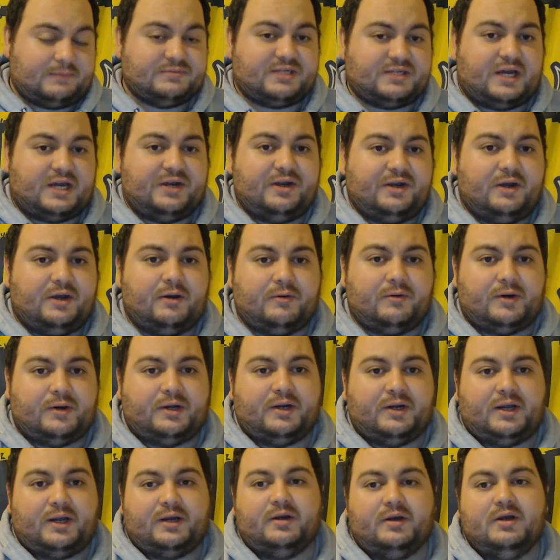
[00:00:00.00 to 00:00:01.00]
under and
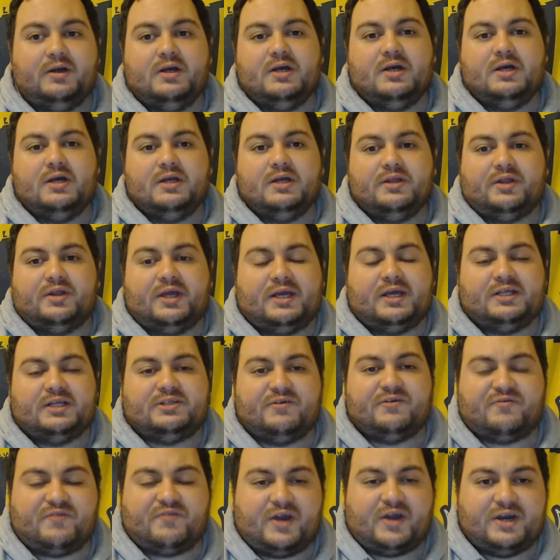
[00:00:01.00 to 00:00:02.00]
then the
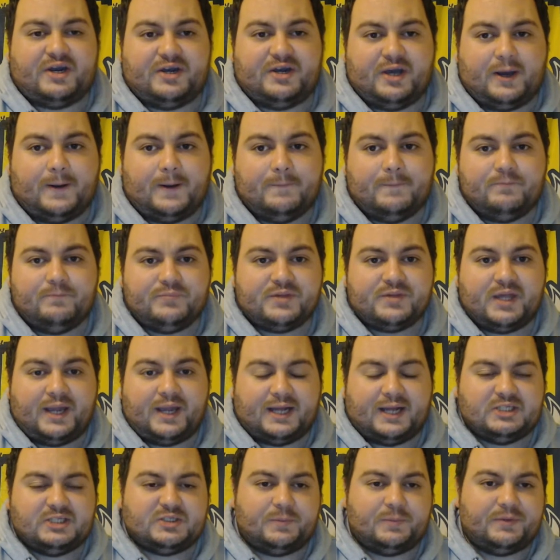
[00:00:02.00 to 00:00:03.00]
defender
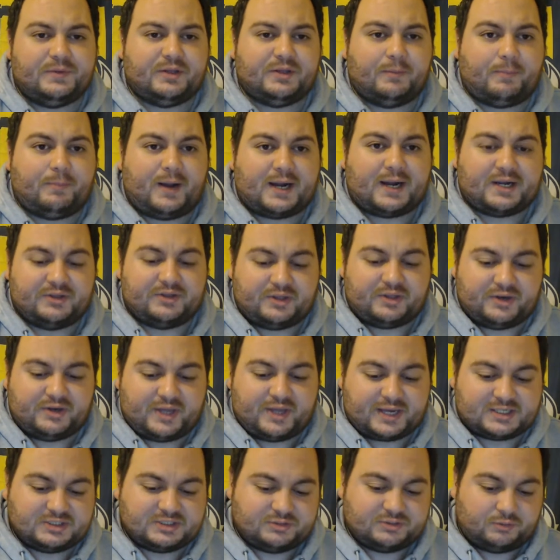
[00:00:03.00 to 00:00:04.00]
hits him in the back of the
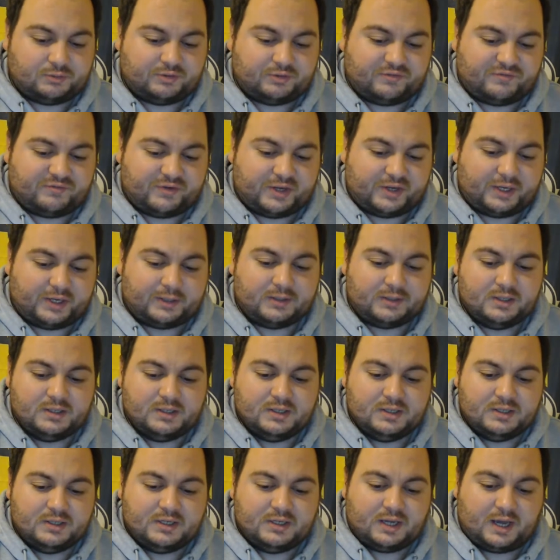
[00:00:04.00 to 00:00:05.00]
neck sort of thing.
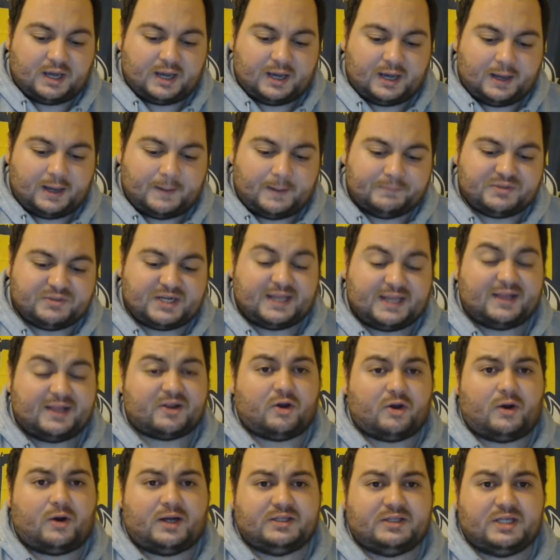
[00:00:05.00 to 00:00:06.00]

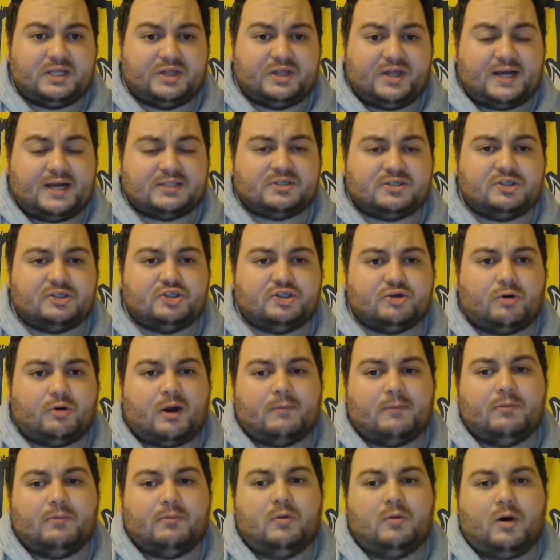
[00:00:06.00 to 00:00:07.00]
Talakai did that to
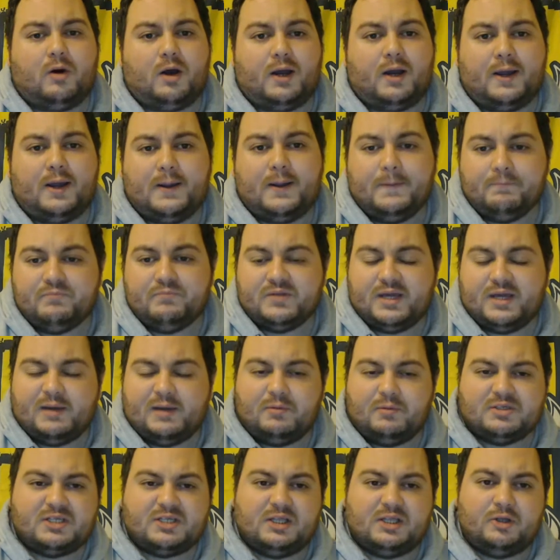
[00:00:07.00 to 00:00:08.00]
Jerome Luai. It
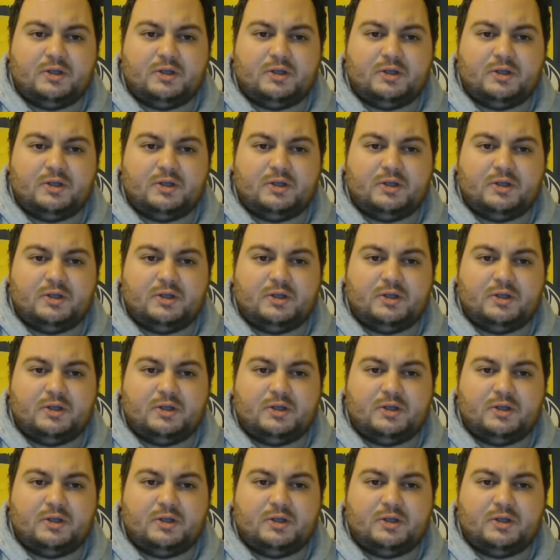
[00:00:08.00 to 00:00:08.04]
was a